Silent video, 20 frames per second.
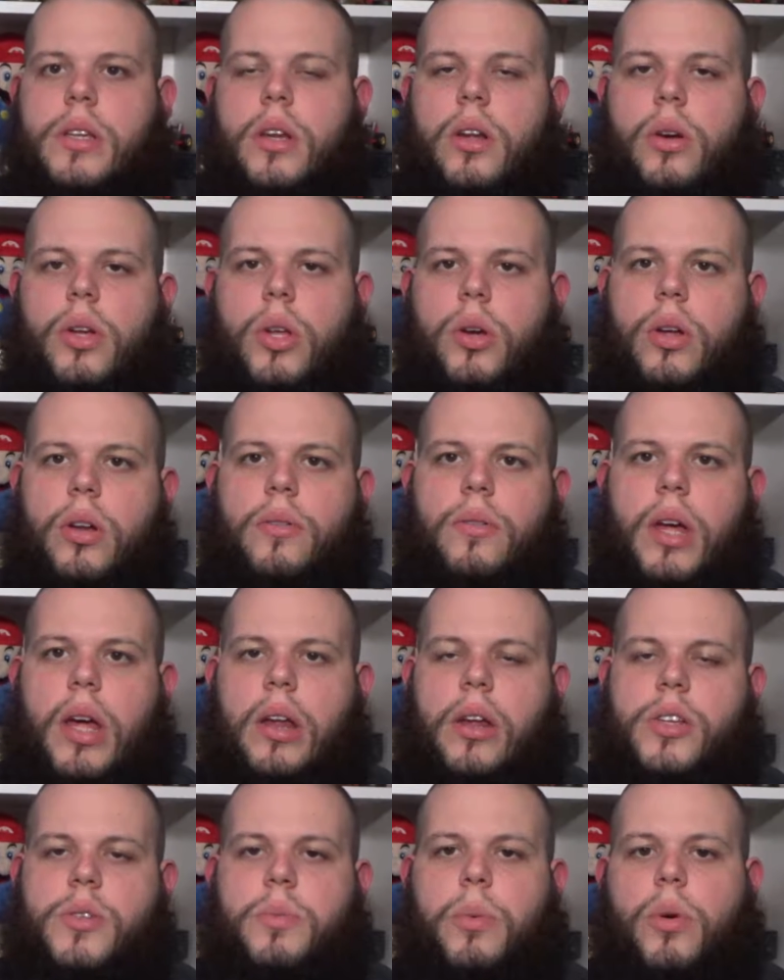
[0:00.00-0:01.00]
you can
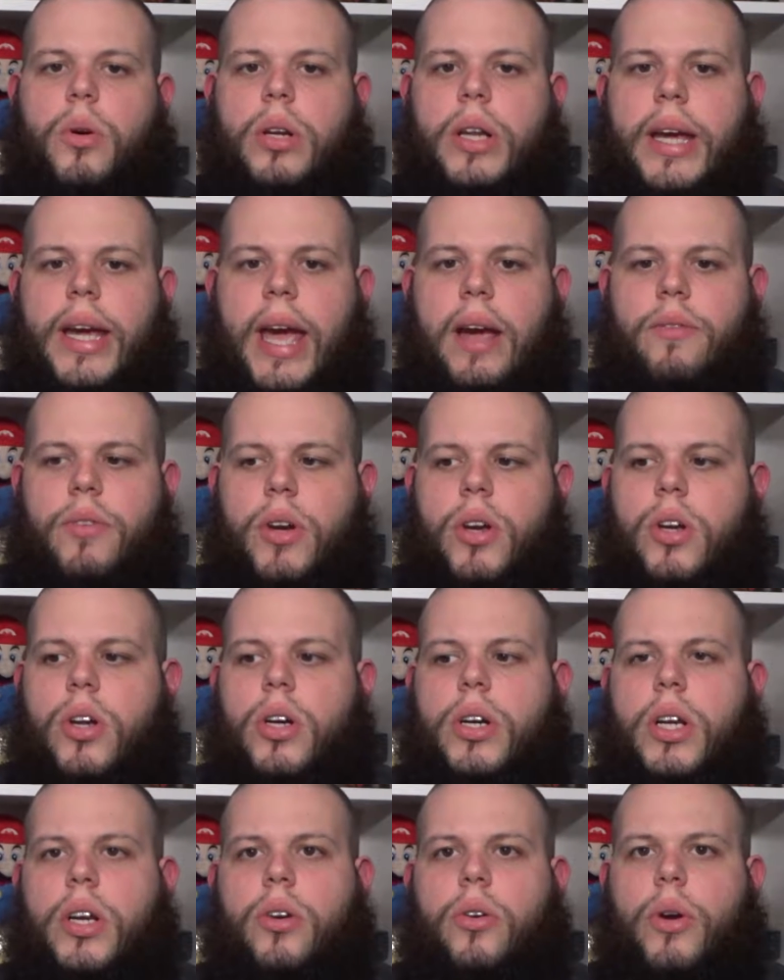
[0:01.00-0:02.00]
explore like every
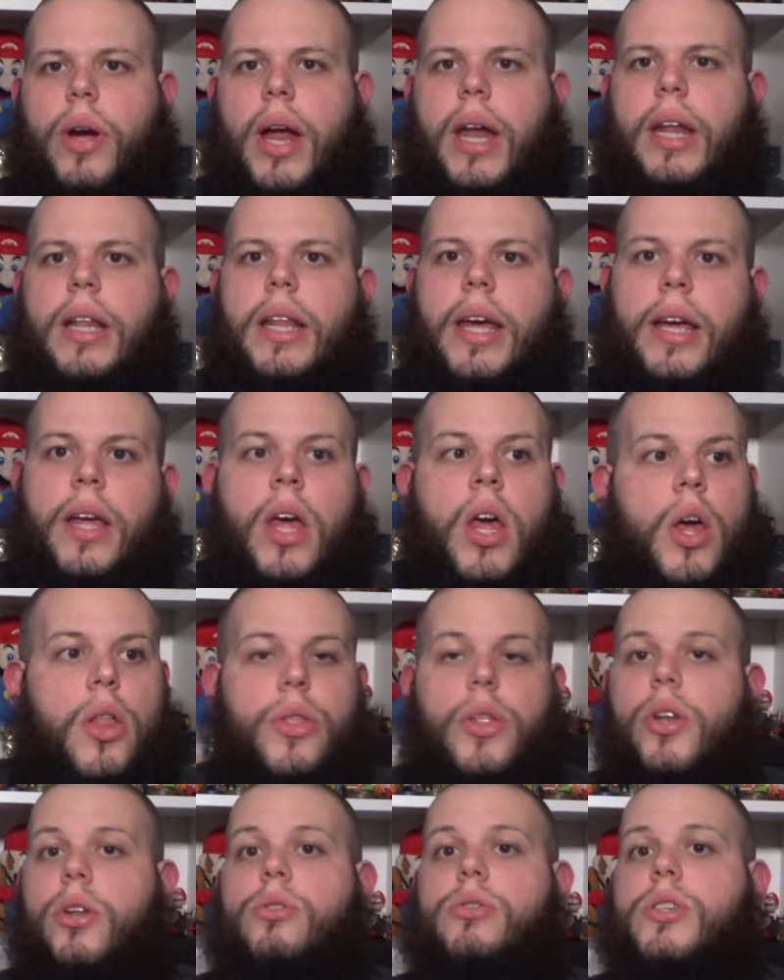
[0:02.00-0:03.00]
nook and cranny, like
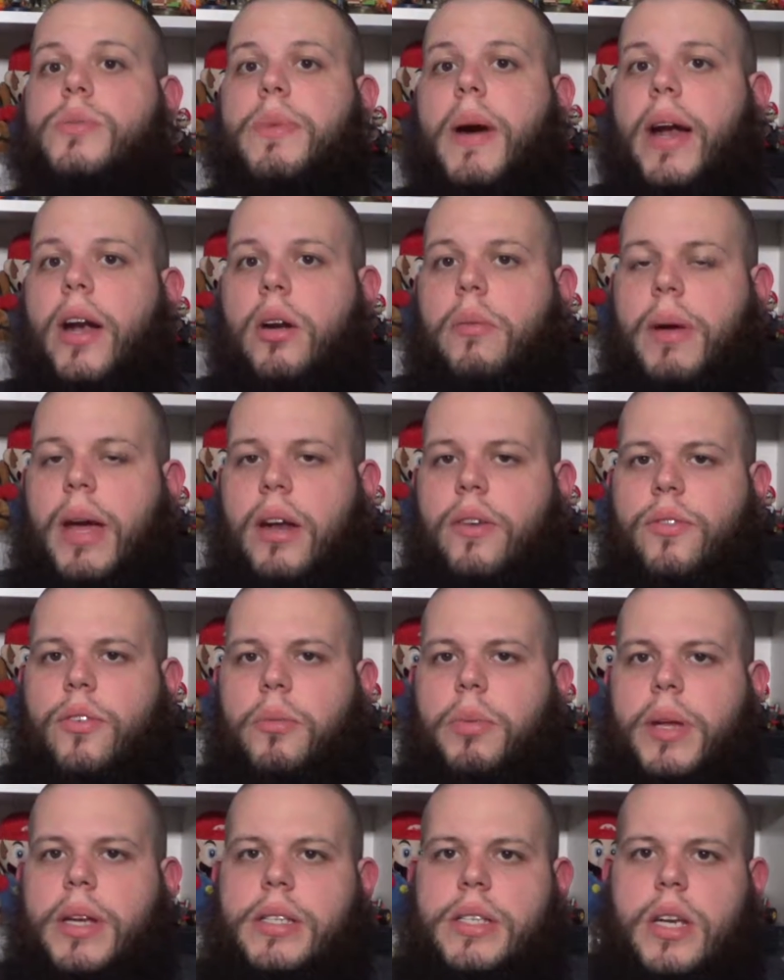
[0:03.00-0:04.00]
the new Spider-Man
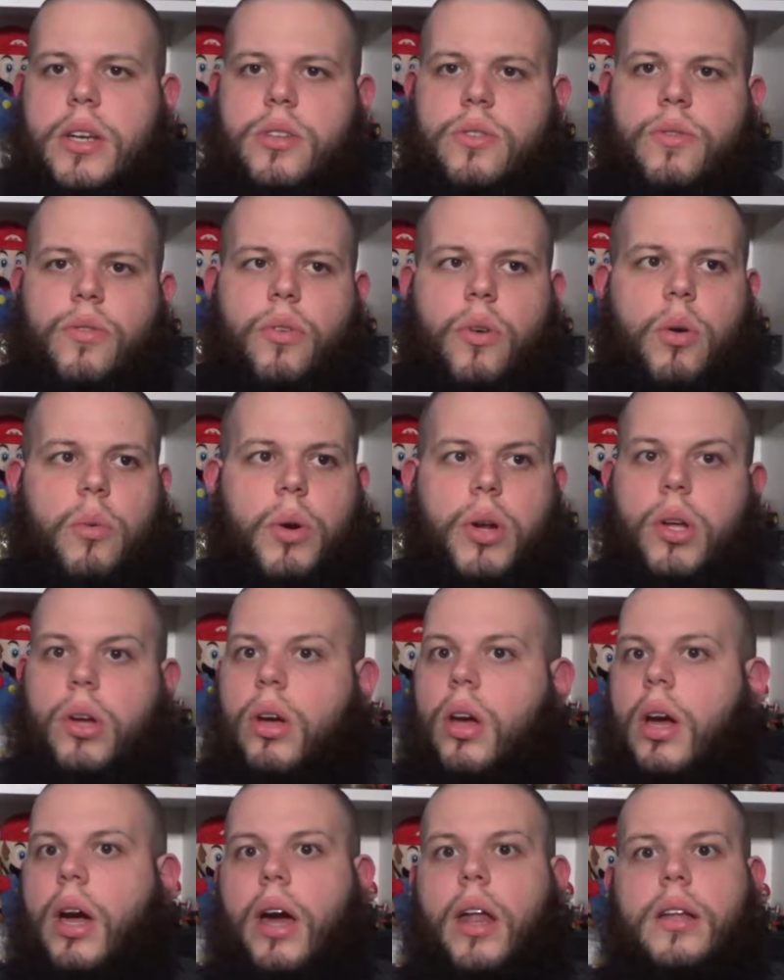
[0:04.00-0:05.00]
for PlayStation 4, where you
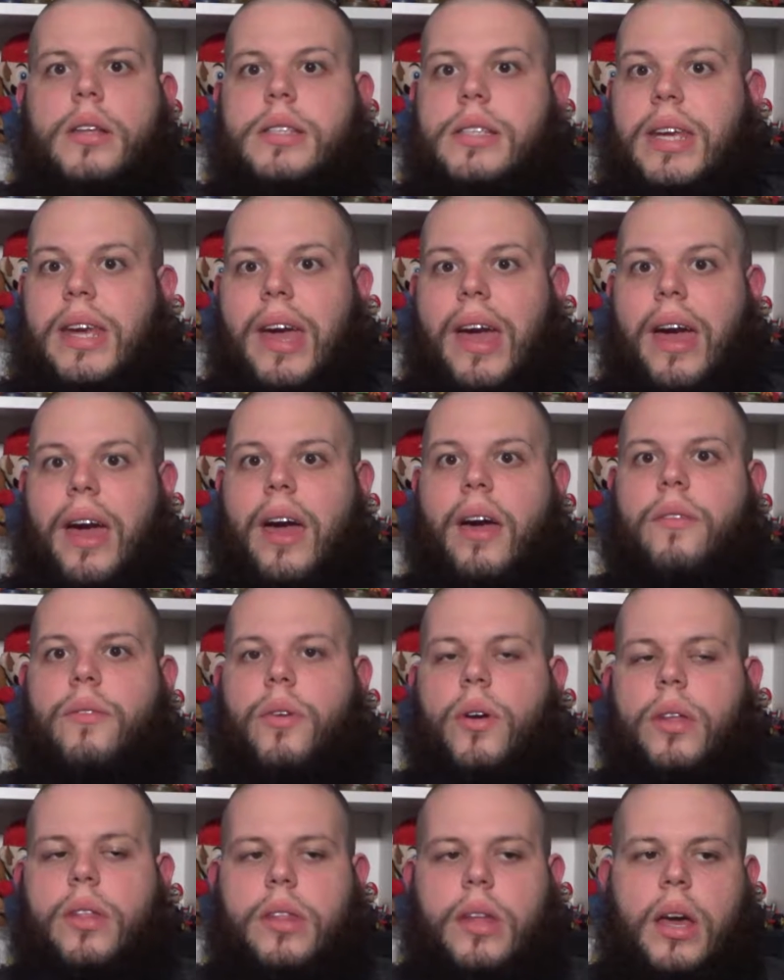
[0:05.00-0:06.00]
can kind of see
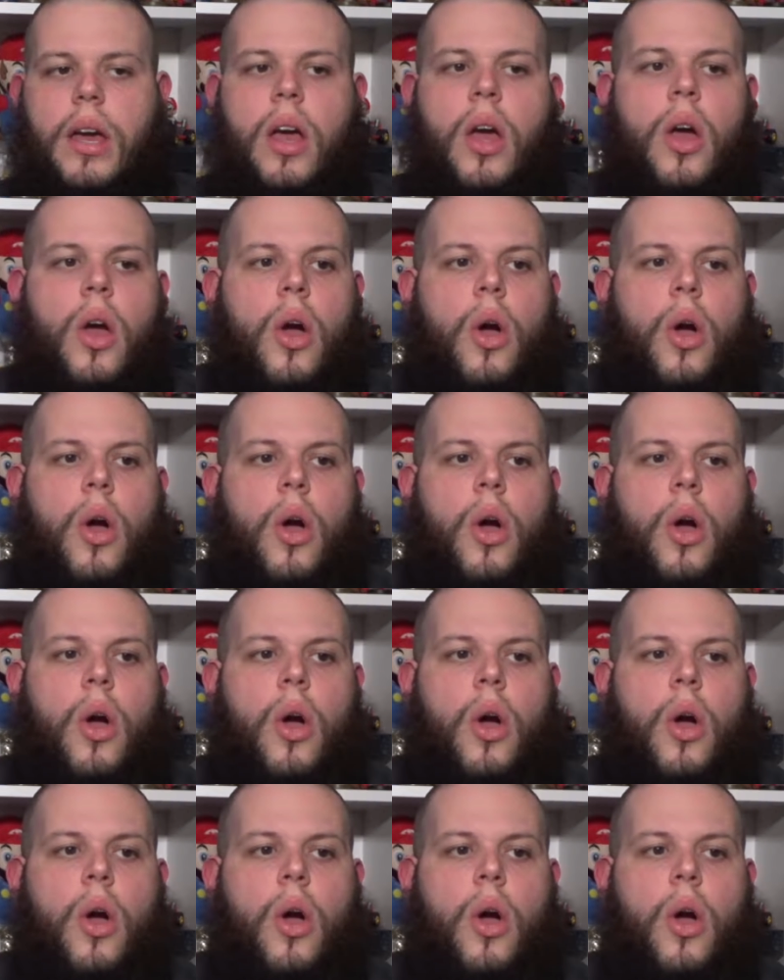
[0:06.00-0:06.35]
everything.